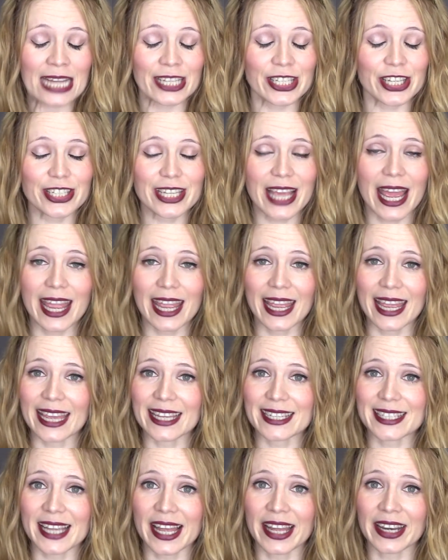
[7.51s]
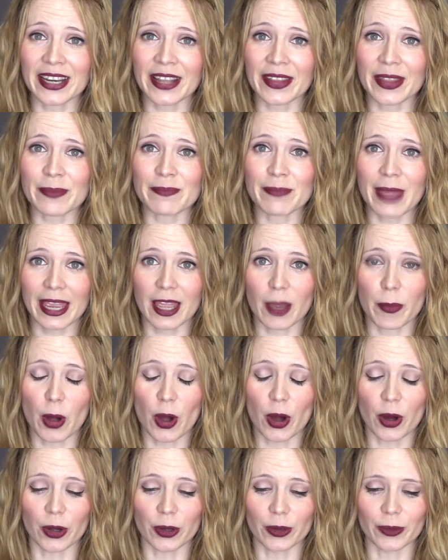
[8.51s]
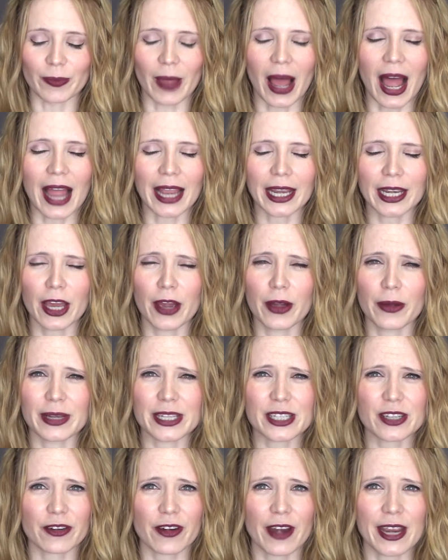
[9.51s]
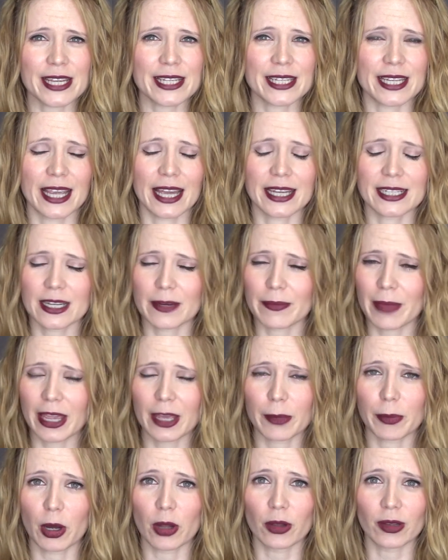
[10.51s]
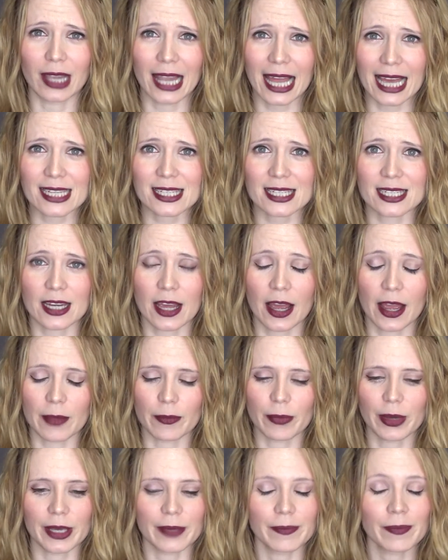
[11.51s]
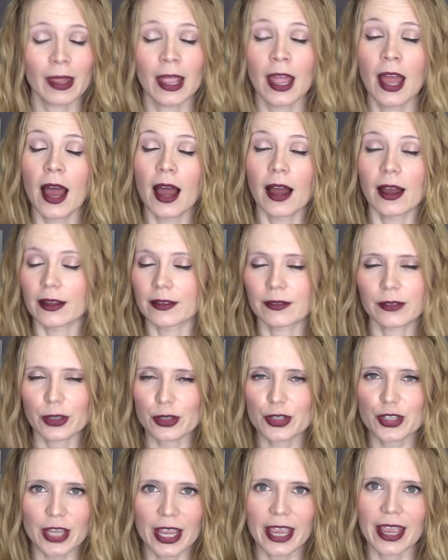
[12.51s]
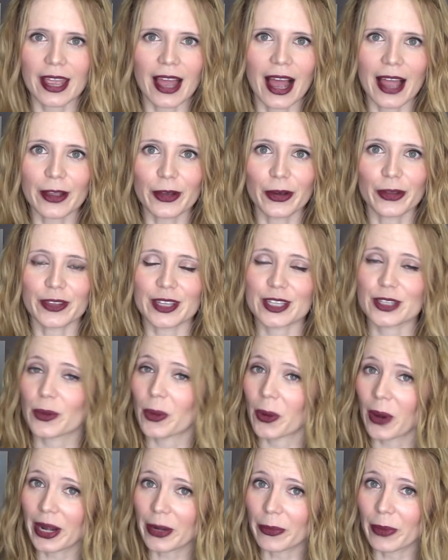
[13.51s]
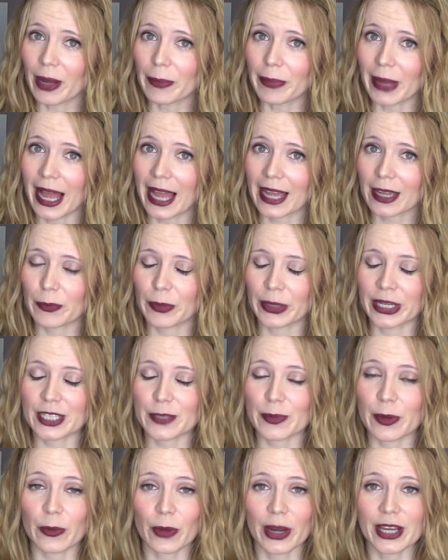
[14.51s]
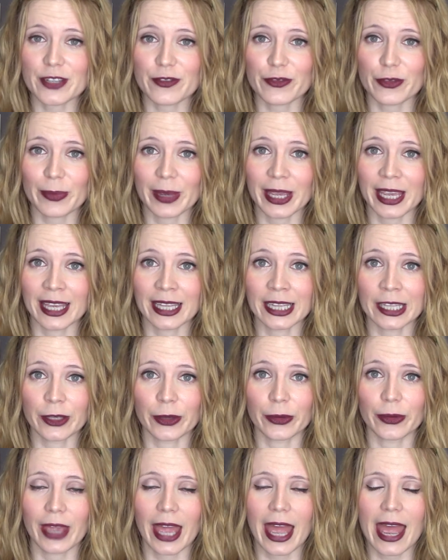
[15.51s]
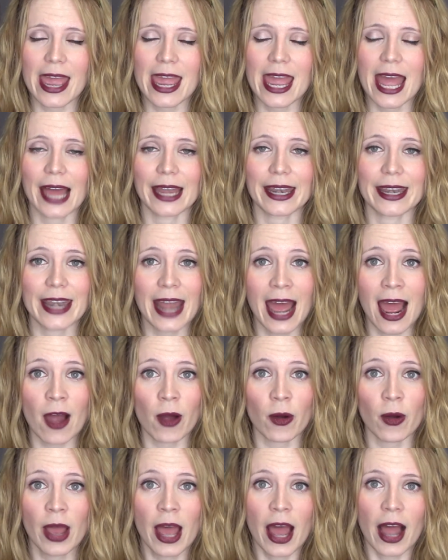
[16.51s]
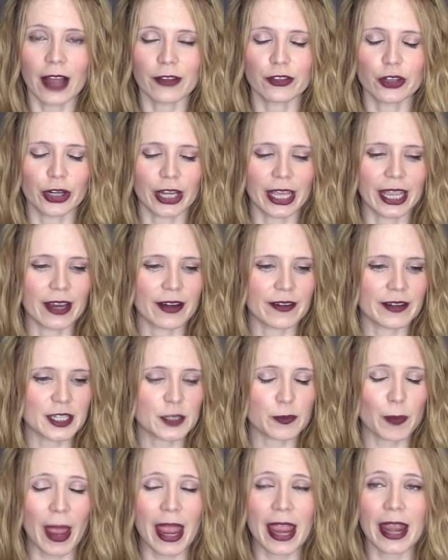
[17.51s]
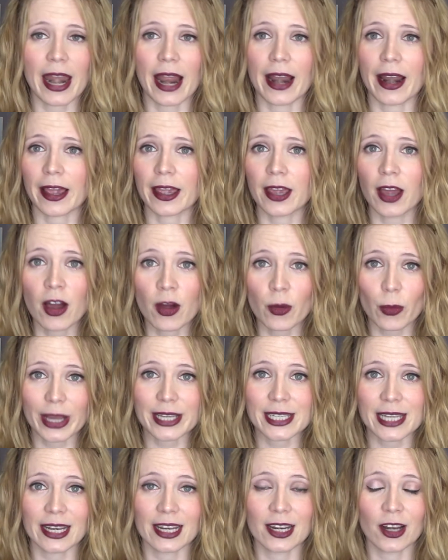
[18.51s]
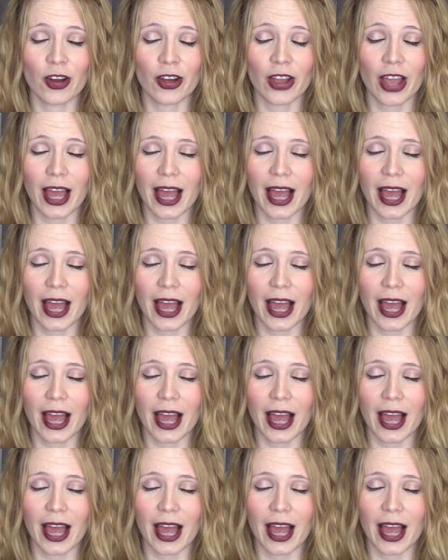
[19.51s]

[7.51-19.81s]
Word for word: Today is another makeup haul. I know, it's crazy, I did a makeup haul last time, but you see, I got this quite a while back, but it's been waiting for me in the UK, and now I've got it here in Spain, and I can't wait any longer.